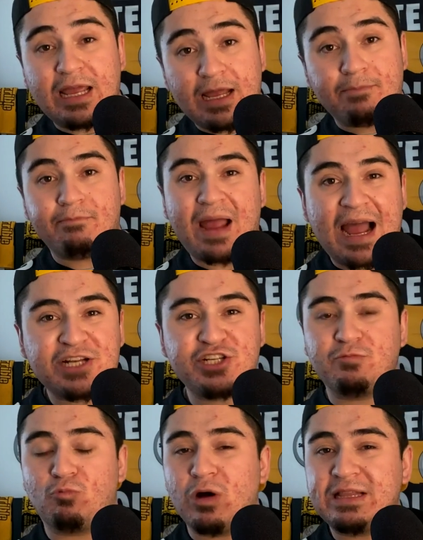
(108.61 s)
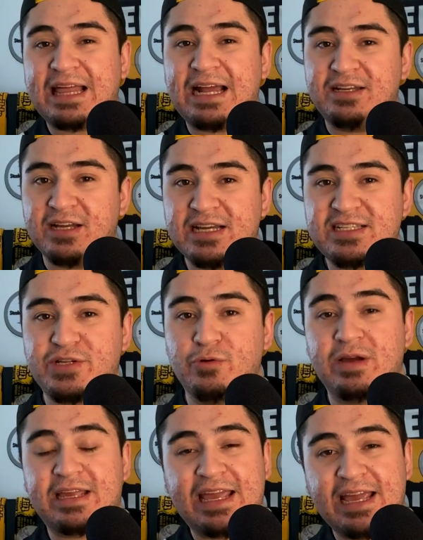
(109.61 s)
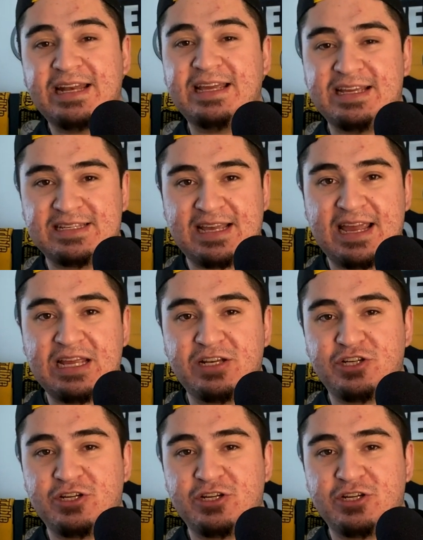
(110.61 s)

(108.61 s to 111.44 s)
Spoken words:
Imagine what that does to a kid his age.